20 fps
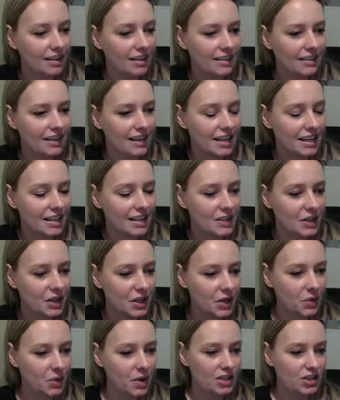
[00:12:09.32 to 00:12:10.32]
That is a
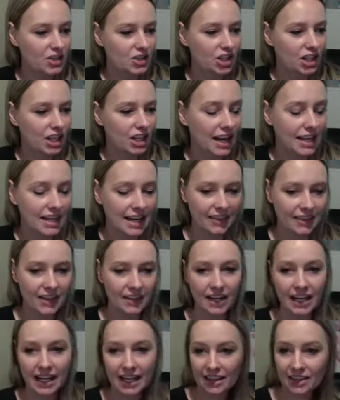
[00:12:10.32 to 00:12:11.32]
good question. Nothing
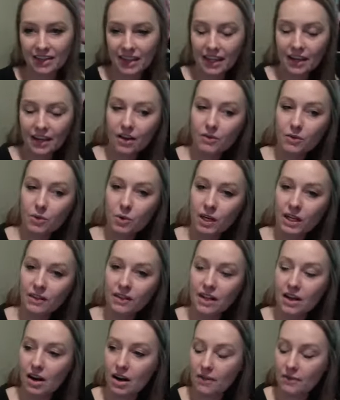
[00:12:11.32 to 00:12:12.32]
that I can think of
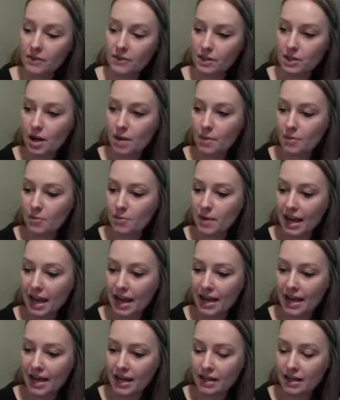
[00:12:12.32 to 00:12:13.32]
quickly off the top of my
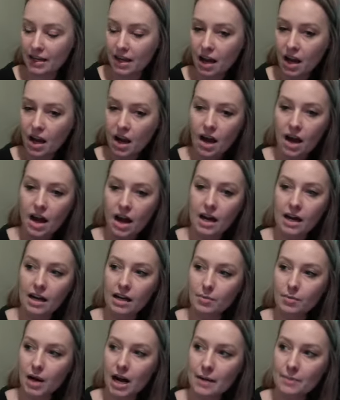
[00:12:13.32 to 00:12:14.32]
head.
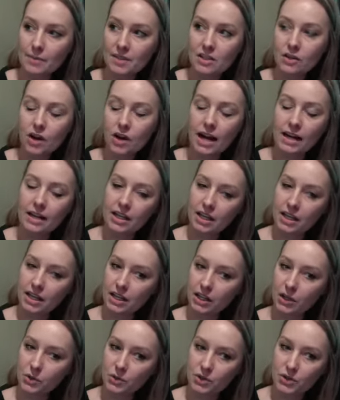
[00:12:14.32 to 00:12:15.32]
I'm still kind of getting
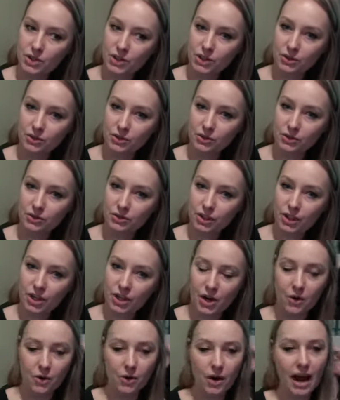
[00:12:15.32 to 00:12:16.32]
used to,
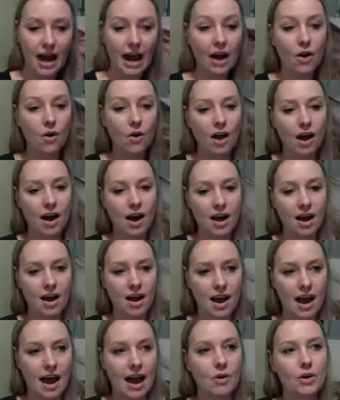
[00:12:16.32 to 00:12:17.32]

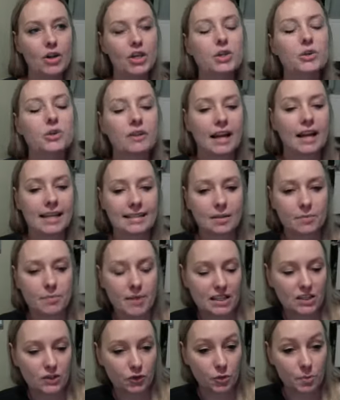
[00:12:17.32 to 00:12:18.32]
how to utilize it
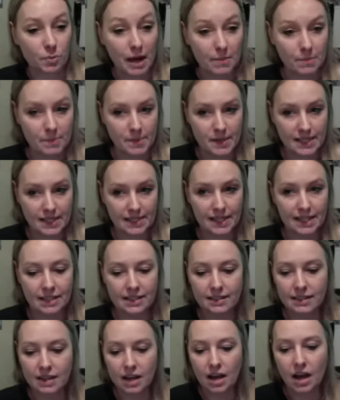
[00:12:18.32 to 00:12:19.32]
best for my business.
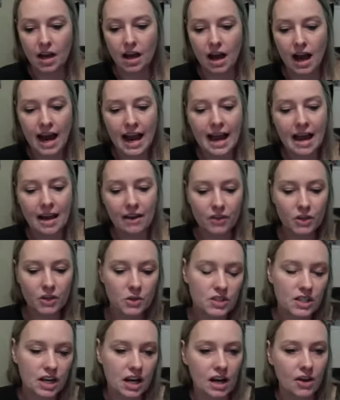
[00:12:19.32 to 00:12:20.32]
I have
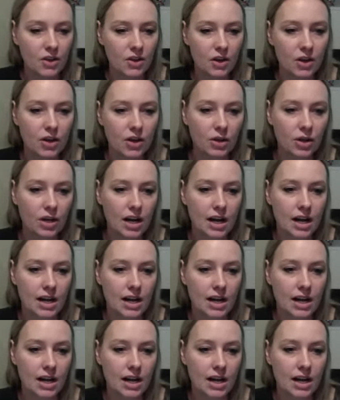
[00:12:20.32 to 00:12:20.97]
used other